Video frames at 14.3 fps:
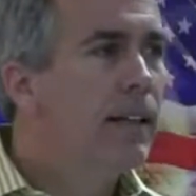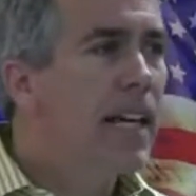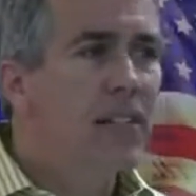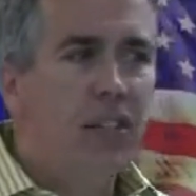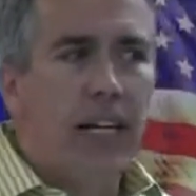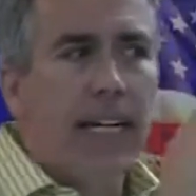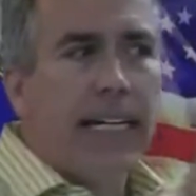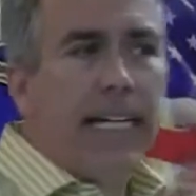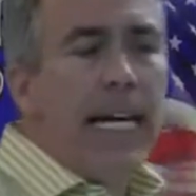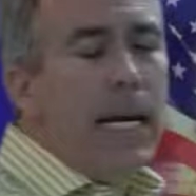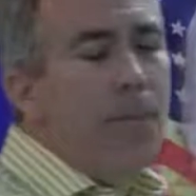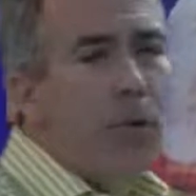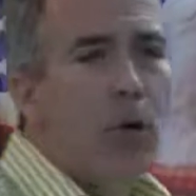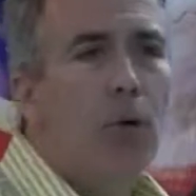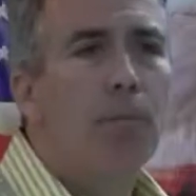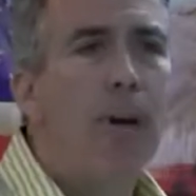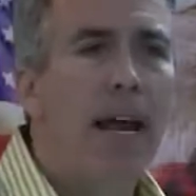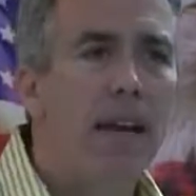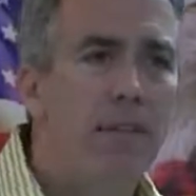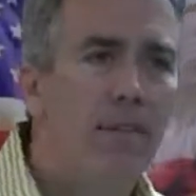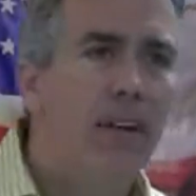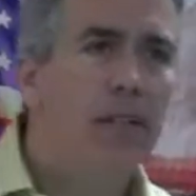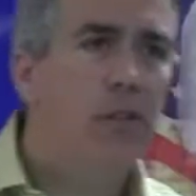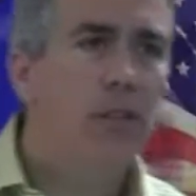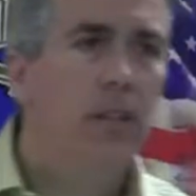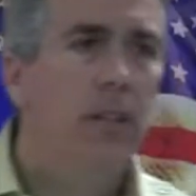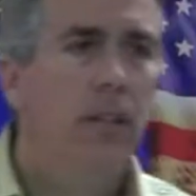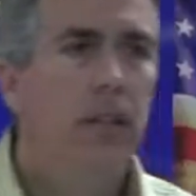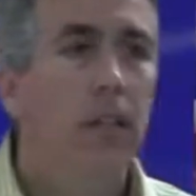that's going to keep your benefits
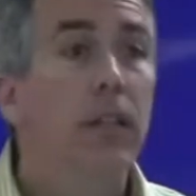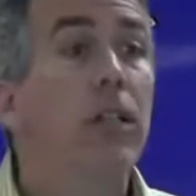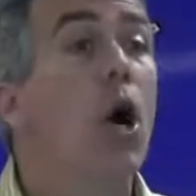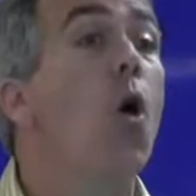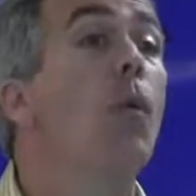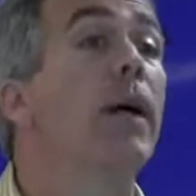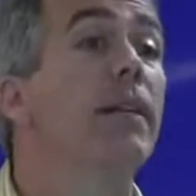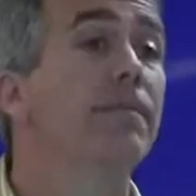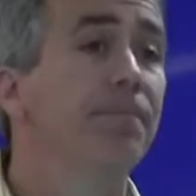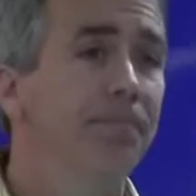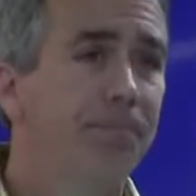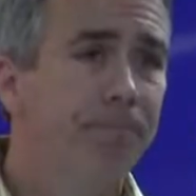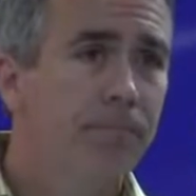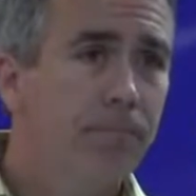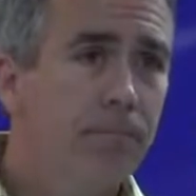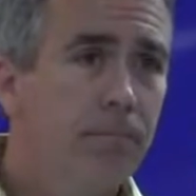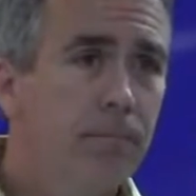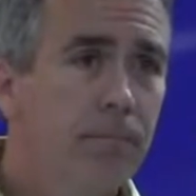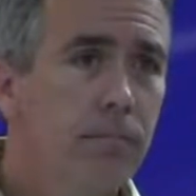going.